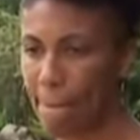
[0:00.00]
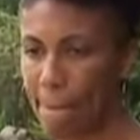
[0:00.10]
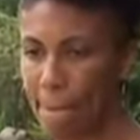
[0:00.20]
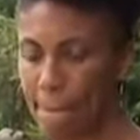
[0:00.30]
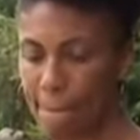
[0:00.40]

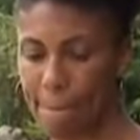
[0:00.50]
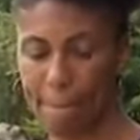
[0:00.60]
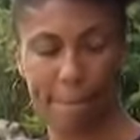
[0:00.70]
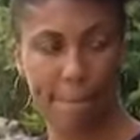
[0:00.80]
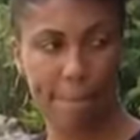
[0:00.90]

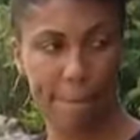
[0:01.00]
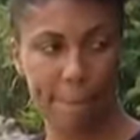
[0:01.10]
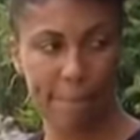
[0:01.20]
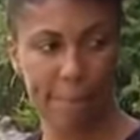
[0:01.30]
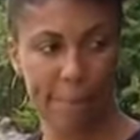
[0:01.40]

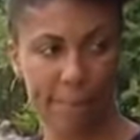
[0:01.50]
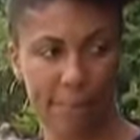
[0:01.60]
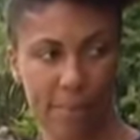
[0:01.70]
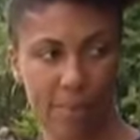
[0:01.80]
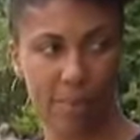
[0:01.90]

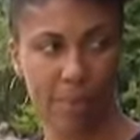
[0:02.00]
The person shown says nothing.